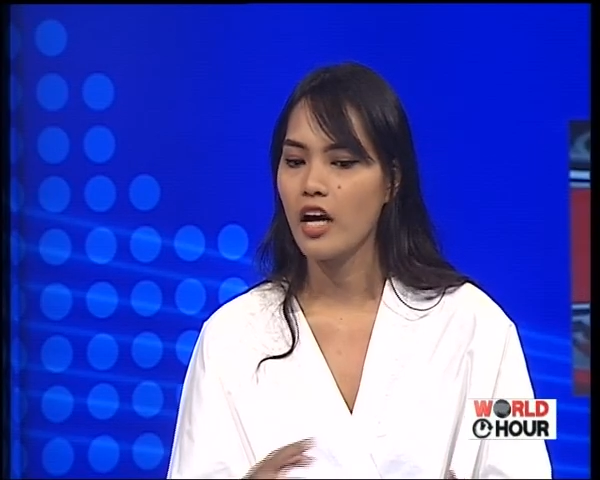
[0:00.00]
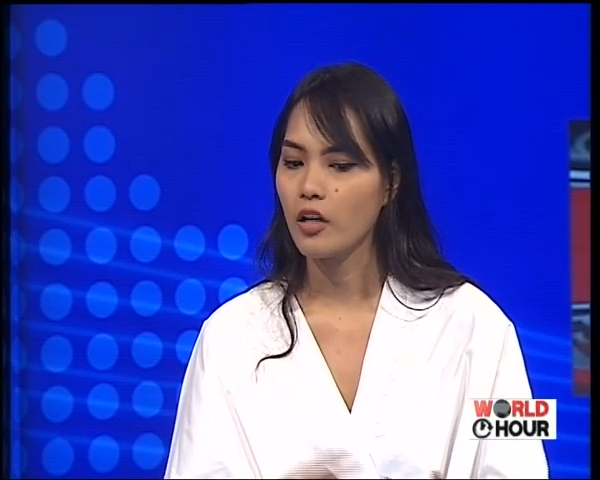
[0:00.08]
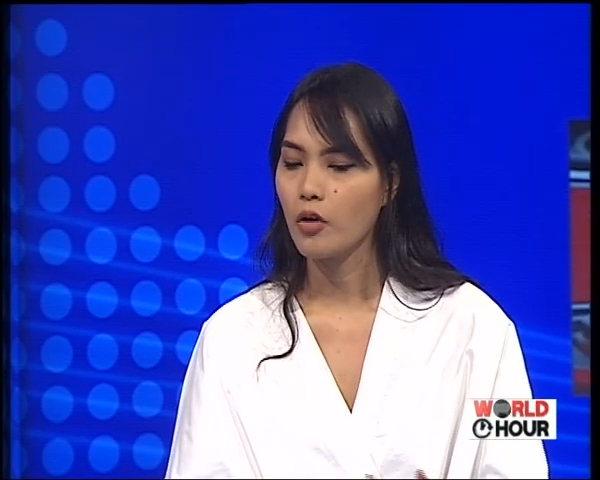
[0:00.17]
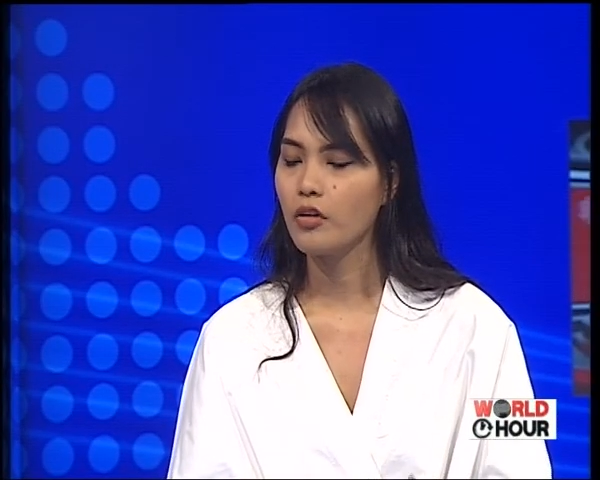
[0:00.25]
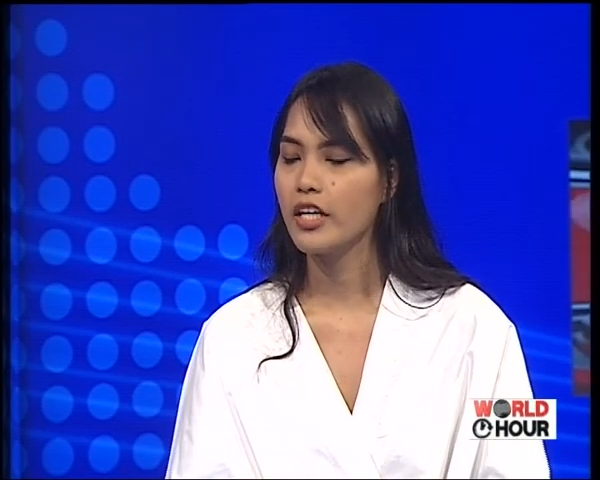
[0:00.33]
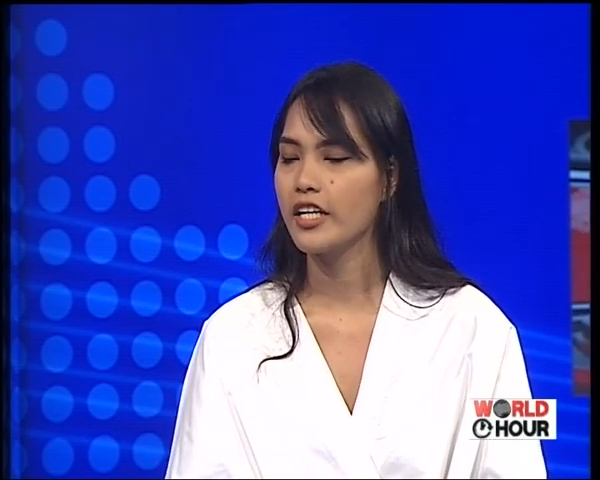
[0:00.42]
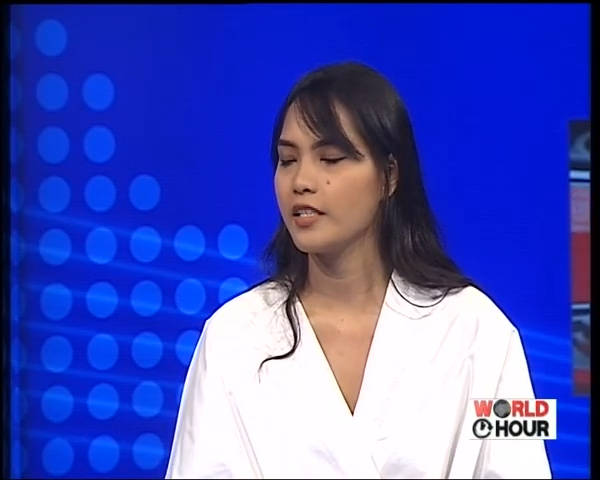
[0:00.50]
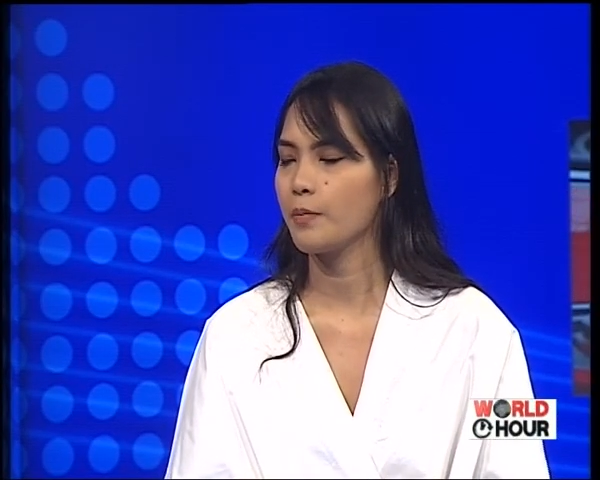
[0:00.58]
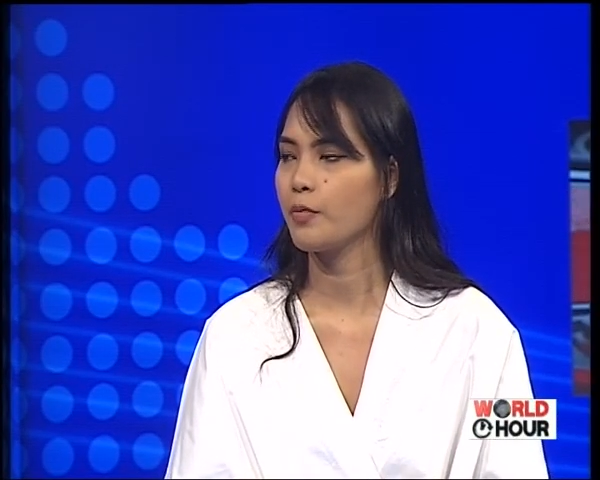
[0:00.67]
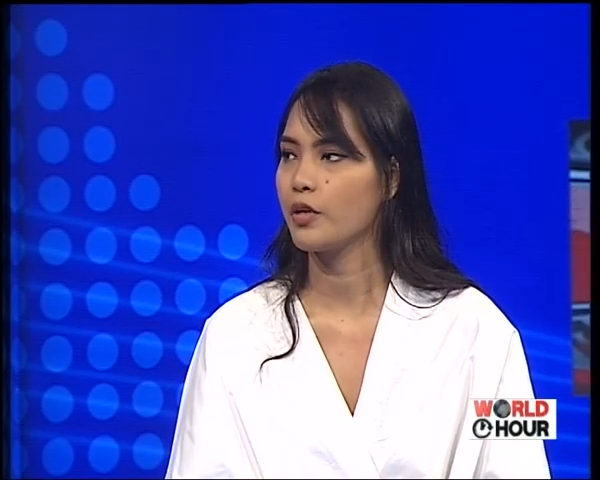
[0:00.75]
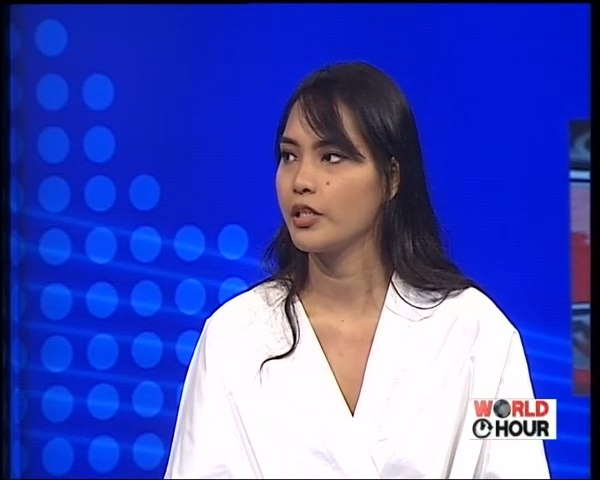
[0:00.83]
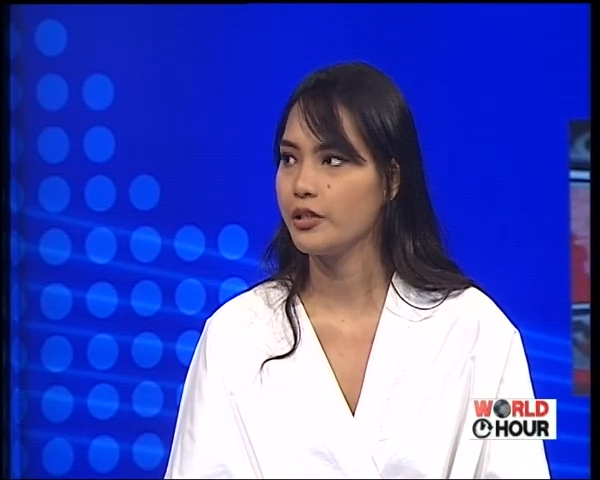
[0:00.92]
not only
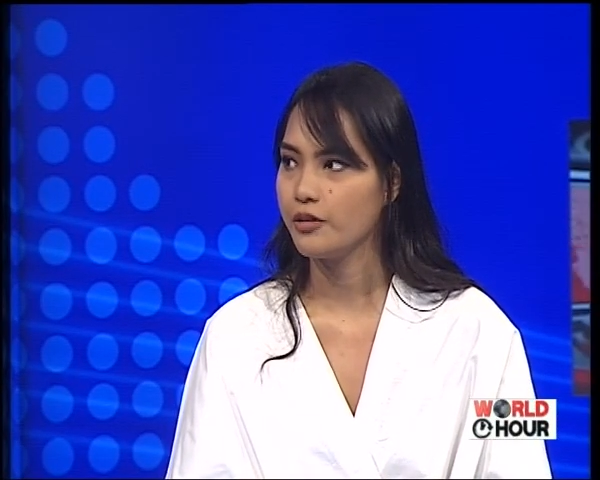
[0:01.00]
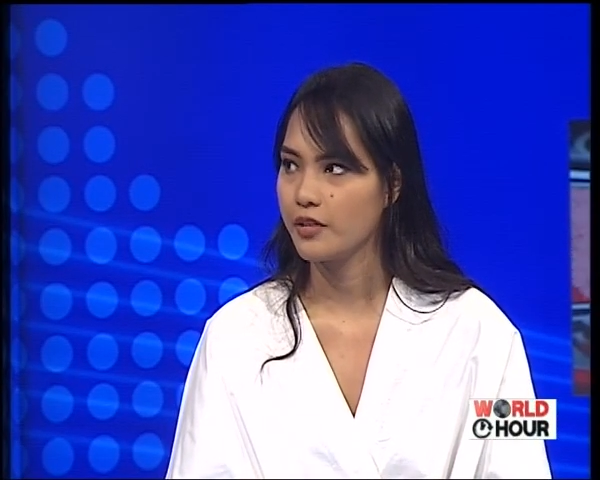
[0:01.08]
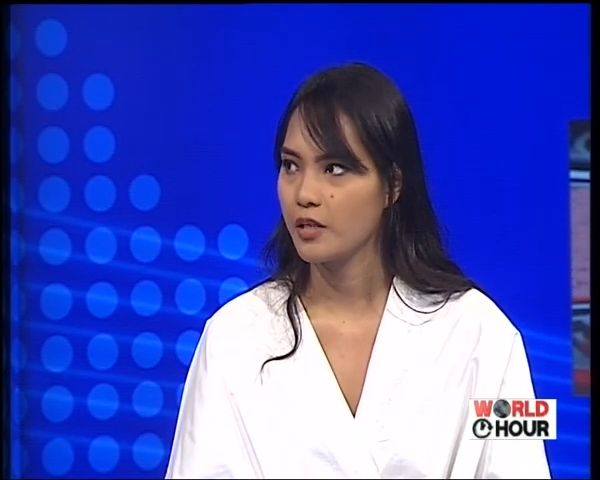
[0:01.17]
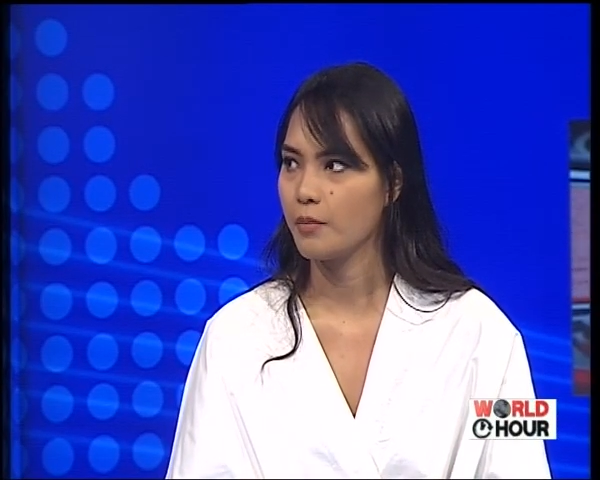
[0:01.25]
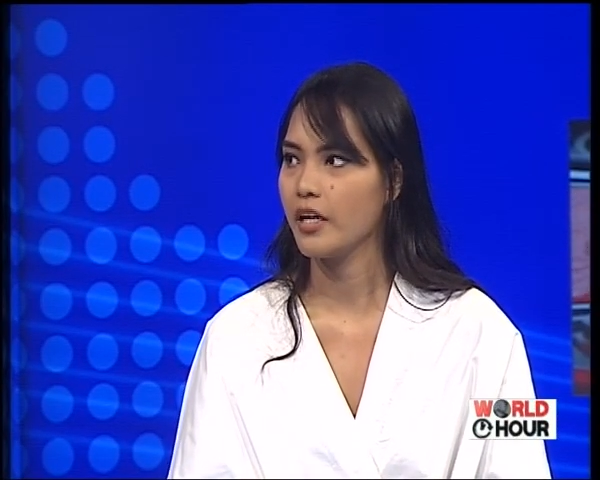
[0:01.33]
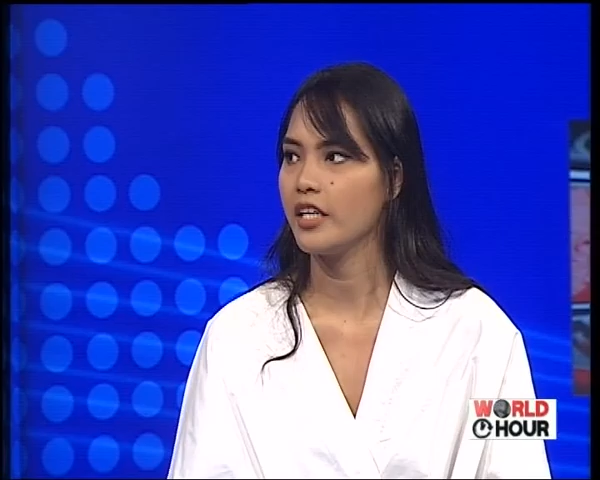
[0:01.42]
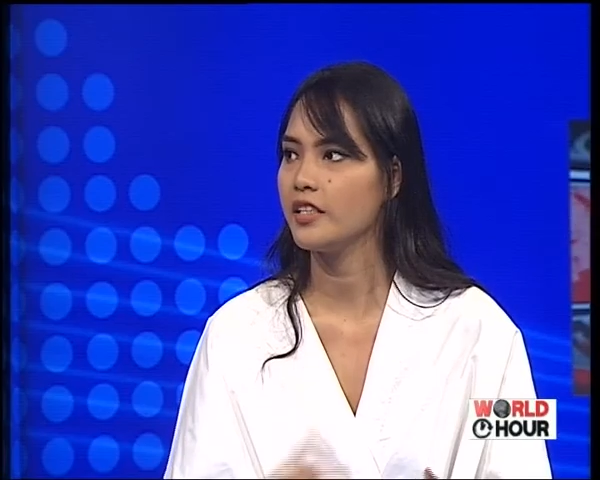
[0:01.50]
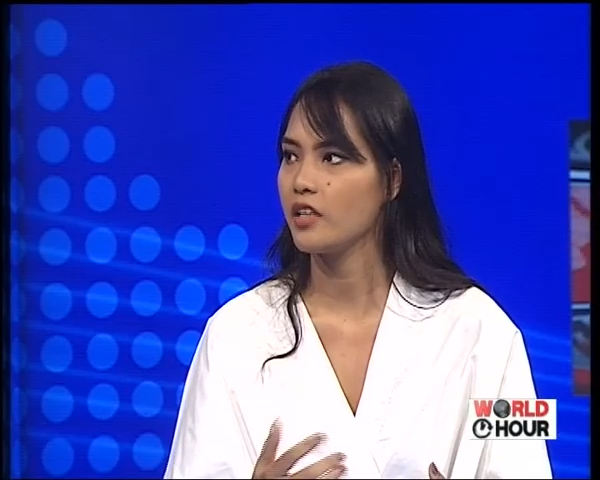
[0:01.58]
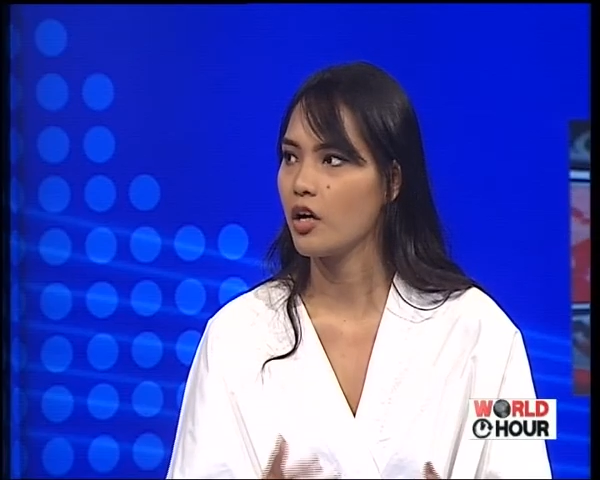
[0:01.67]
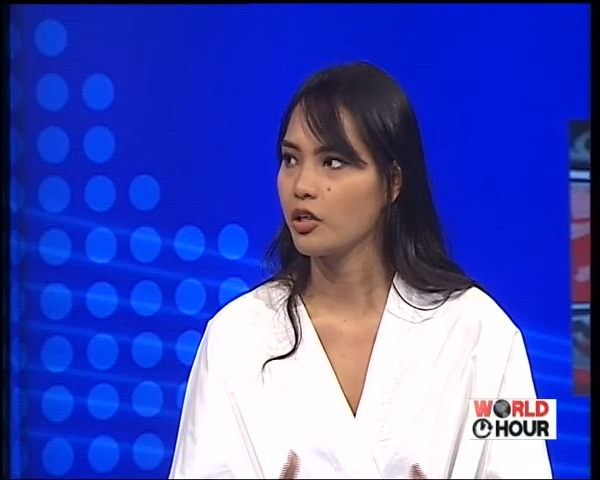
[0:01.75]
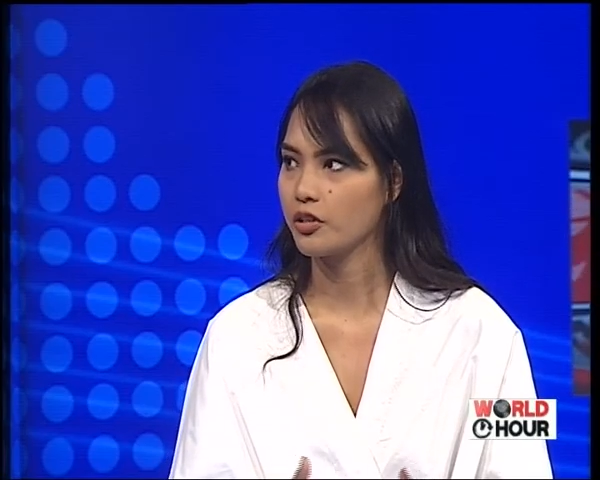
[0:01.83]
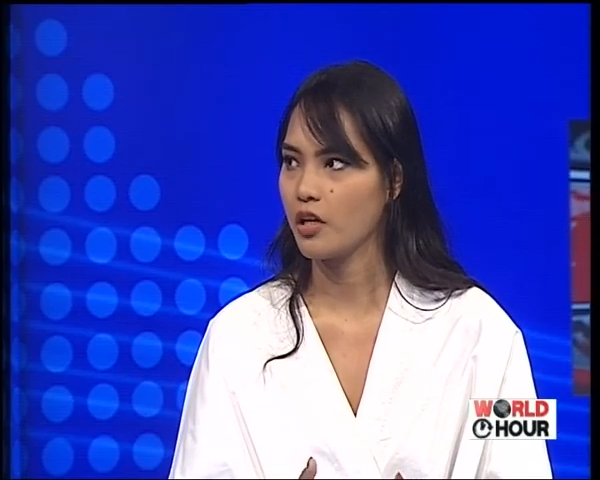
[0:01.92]
he's a producer, but he's